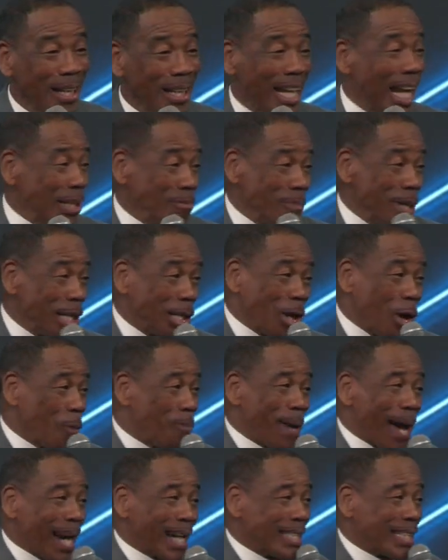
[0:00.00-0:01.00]
let me go
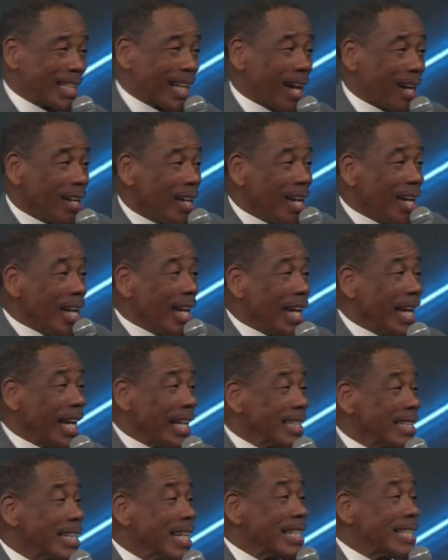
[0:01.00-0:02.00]
back into the
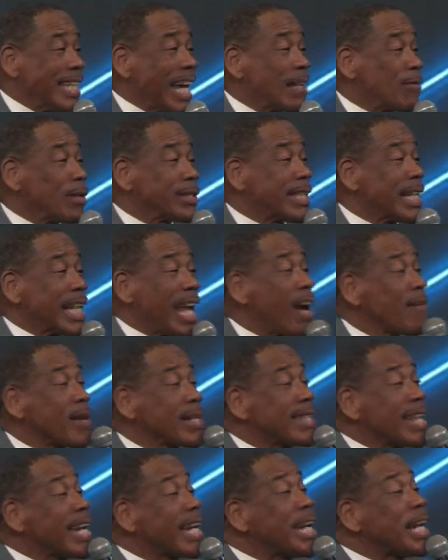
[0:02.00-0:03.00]
house. The devil did
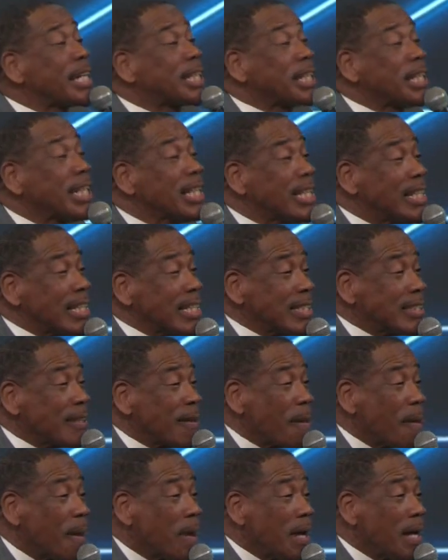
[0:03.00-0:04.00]
everything he could
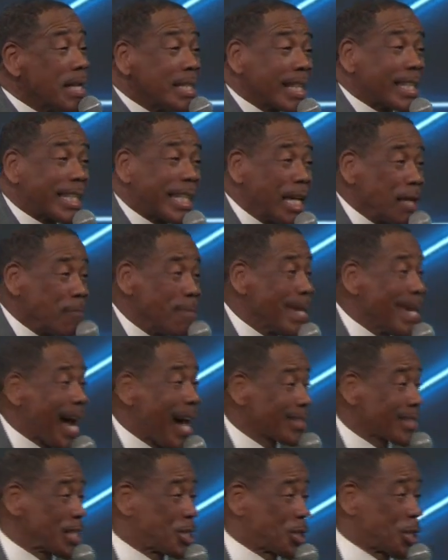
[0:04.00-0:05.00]
to keep me
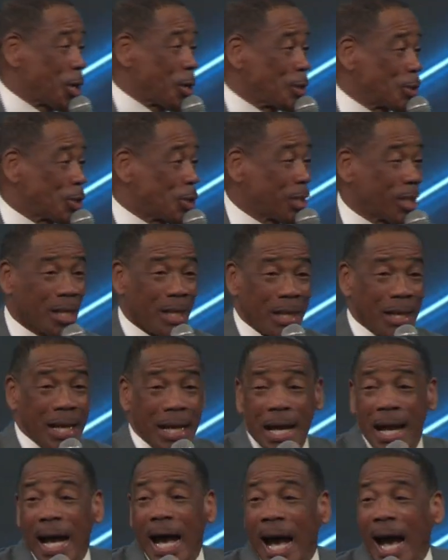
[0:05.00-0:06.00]
out the church.
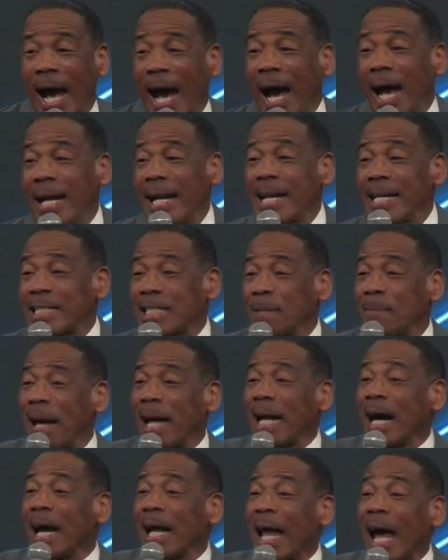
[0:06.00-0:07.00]
I need
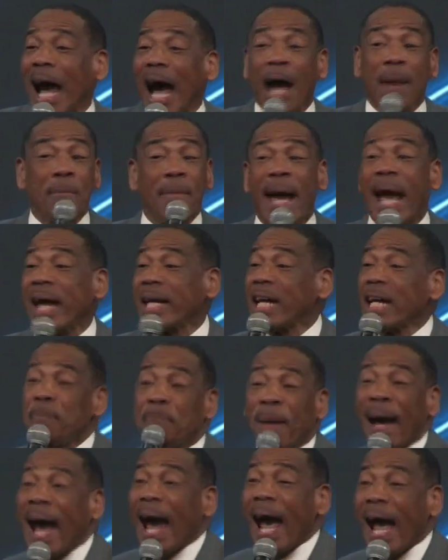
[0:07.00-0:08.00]
somebody to holler, I made
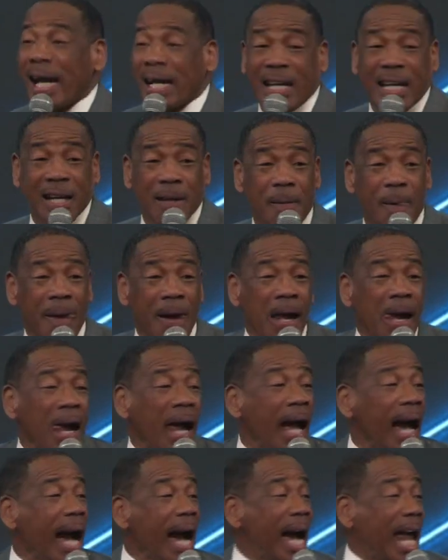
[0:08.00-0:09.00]
it back.
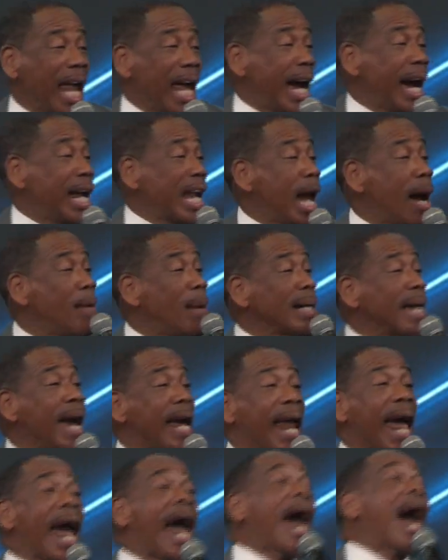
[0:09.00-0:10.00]
And I'm gonna let